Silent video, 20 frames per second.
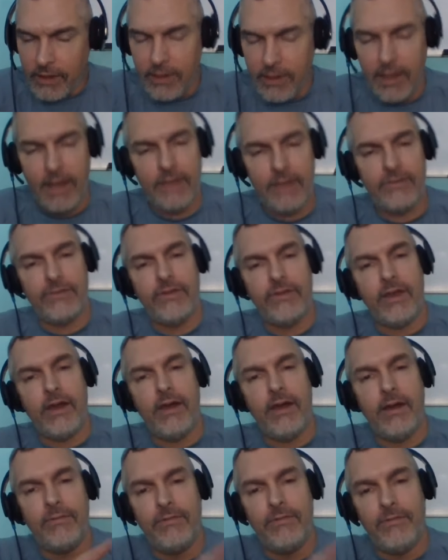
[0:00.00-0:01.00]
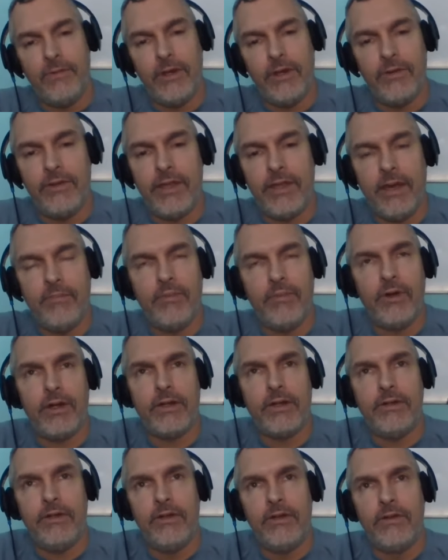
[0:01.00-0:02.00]
Yes, uh, I'm familiar with that
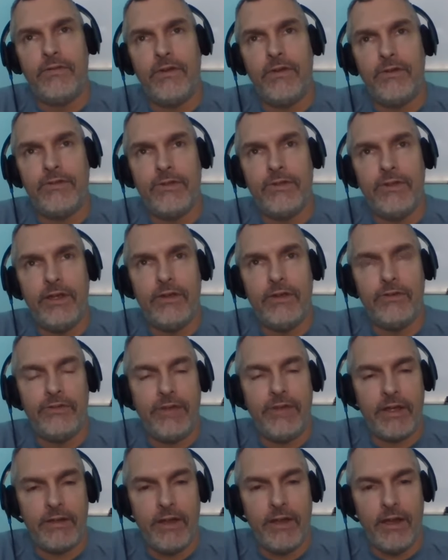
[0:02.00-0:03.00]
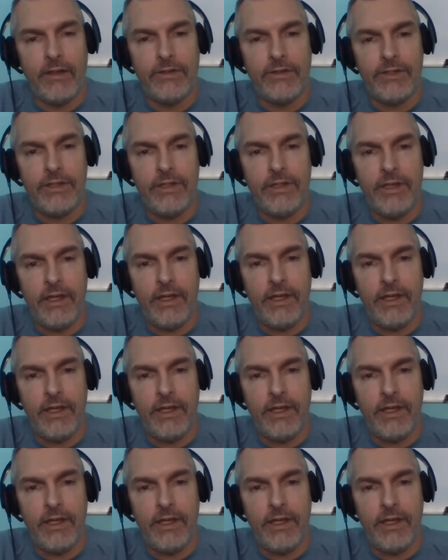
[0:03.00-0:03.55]
book, and Universal Legal Technology